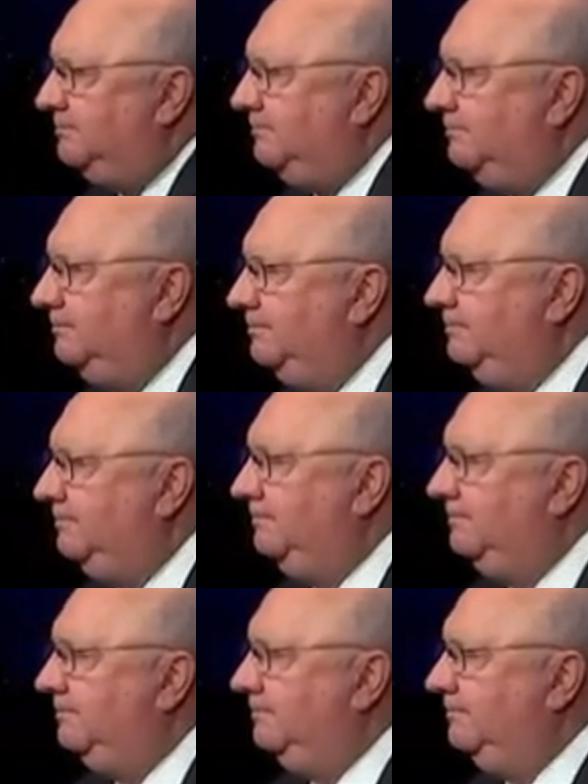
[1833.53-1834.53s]

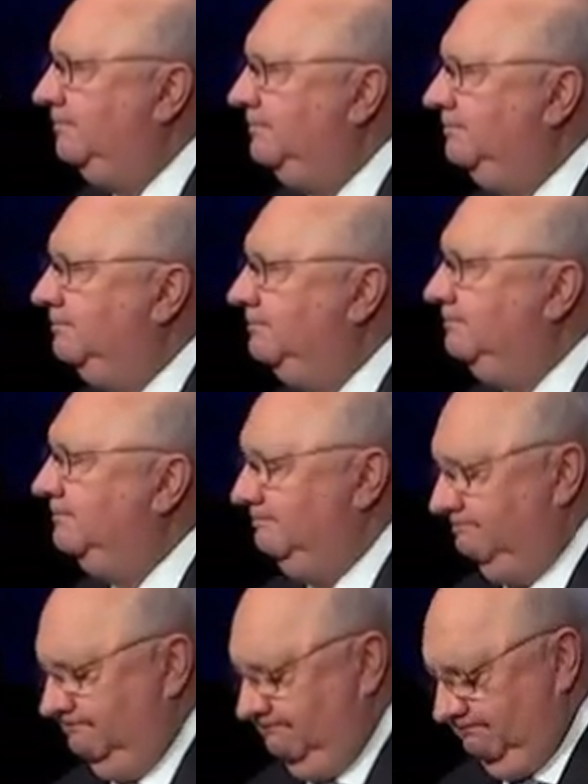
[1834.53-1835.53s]

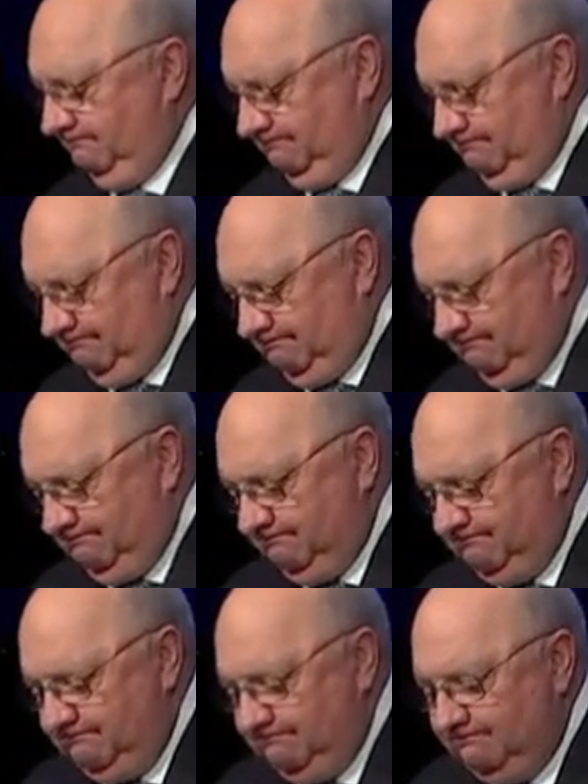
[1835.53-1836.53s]

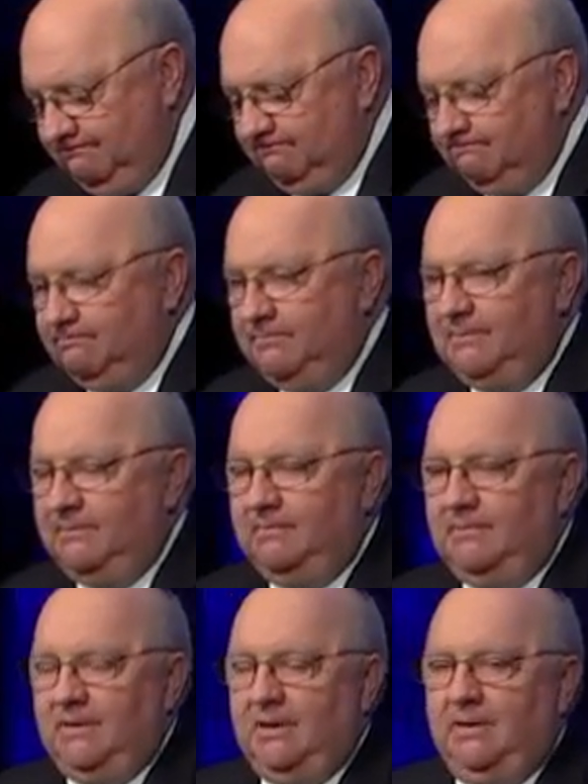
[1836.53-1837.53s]

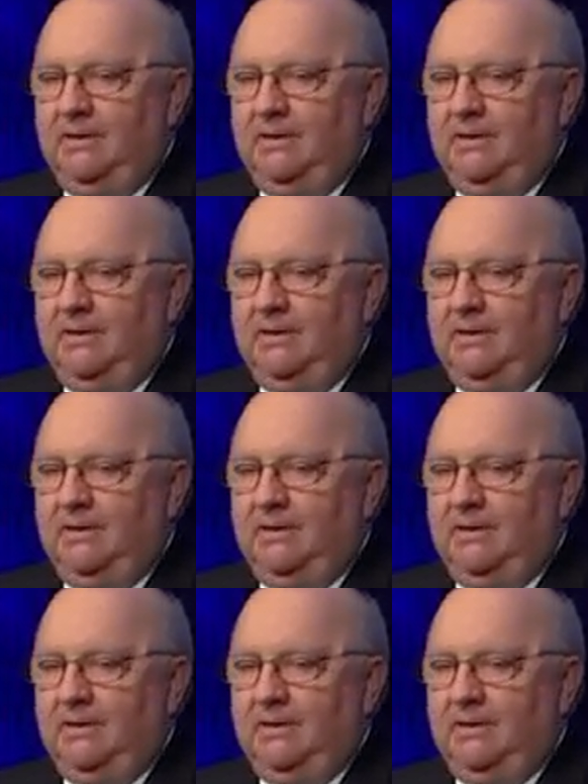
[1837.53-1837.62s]
(no one is talking)